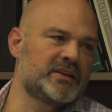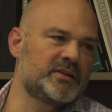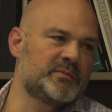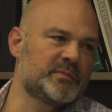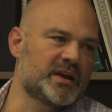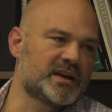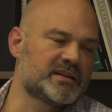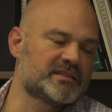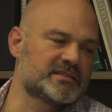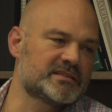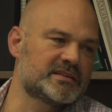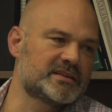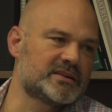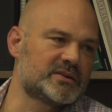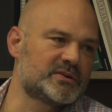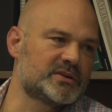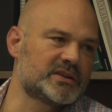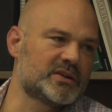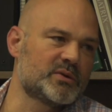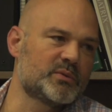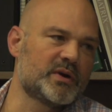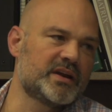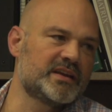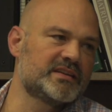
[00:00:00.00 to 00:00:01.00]
New Mexico
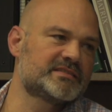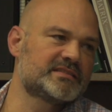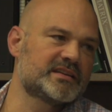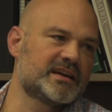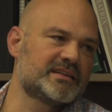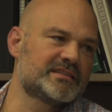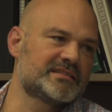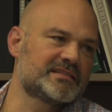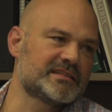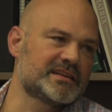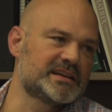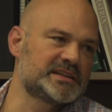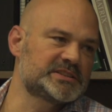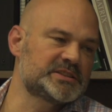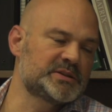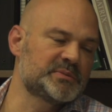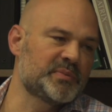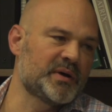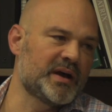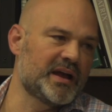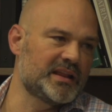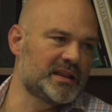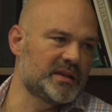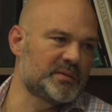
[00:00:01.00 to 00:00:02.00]
at the Waste Isolation
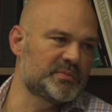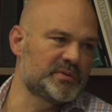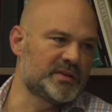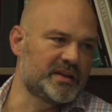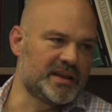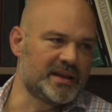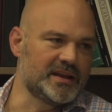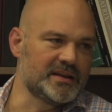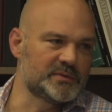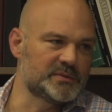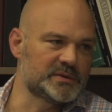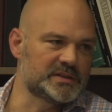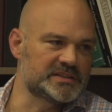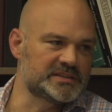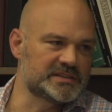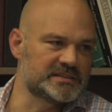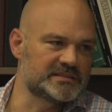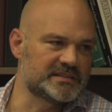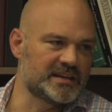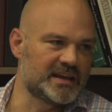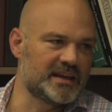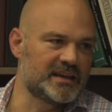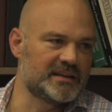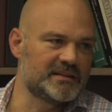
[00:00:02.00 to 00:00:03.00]
Pilot Plant, which
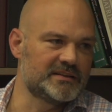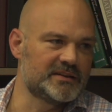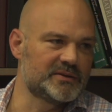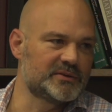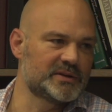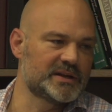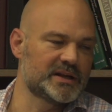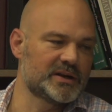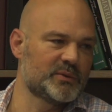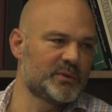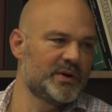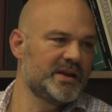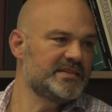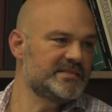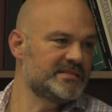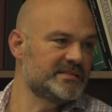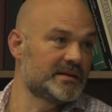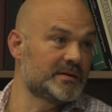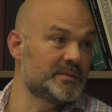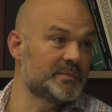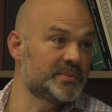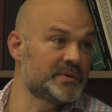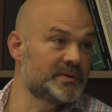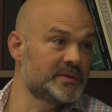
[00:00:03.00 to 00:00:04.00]
is a nuclear waste
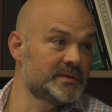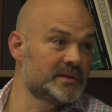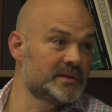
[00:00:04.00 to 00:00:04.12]
dump.